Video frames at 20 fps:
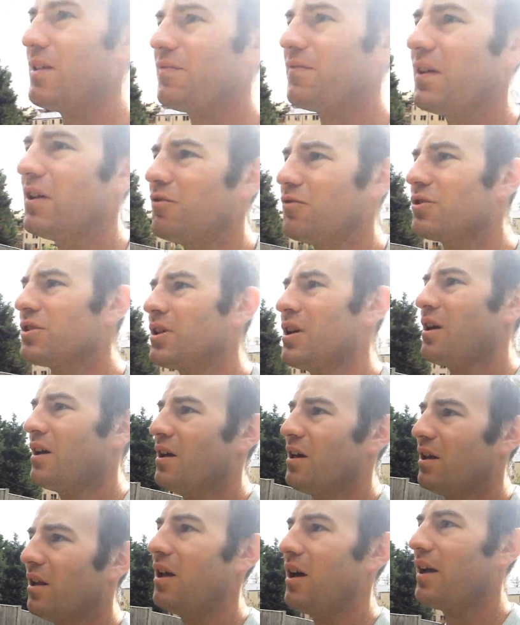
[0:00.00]
feels
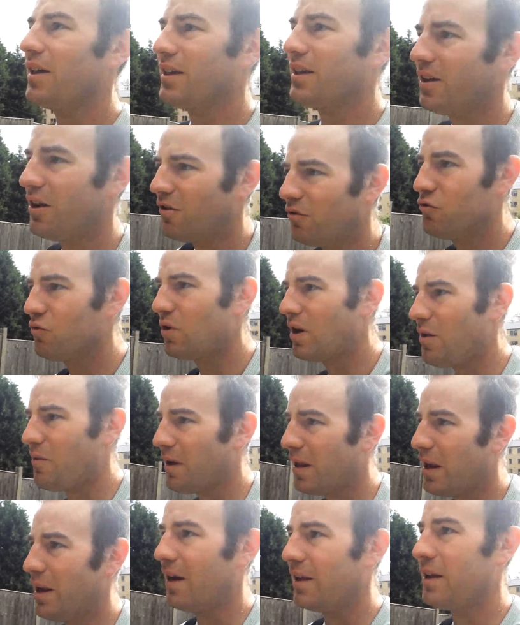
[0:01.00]
like an old
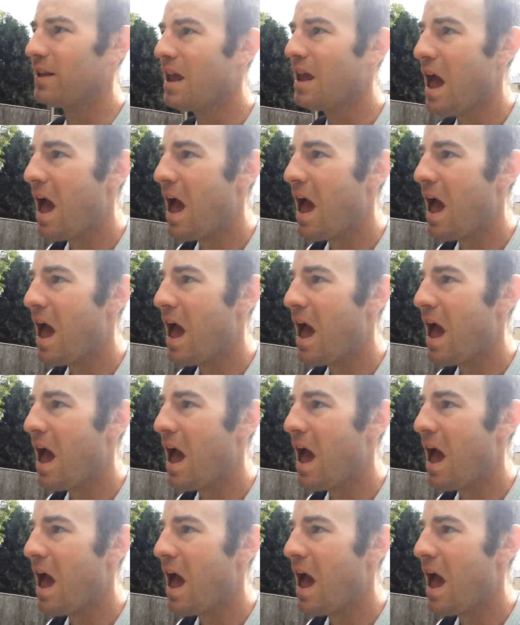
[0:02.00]
railway line.